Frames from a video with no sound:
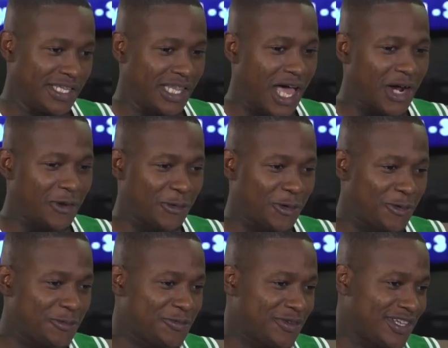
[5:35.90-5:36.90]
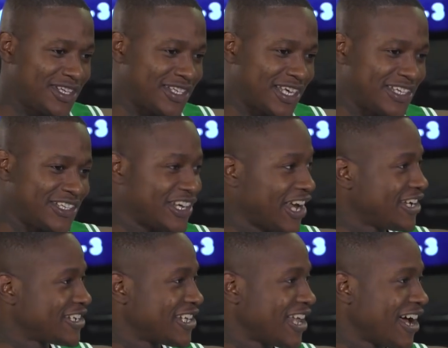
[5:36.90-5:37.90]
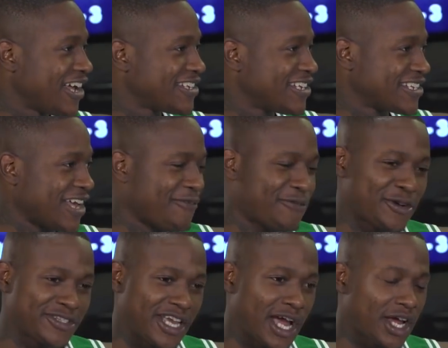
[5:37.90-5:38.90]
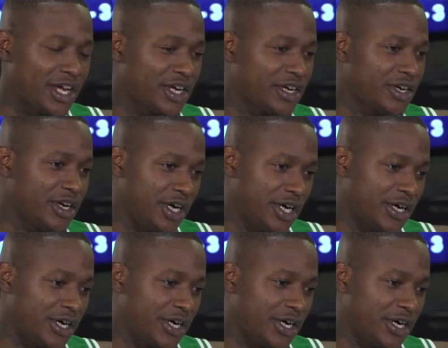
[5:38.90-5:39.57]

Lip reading: the locker room has changed a lot since I first got here.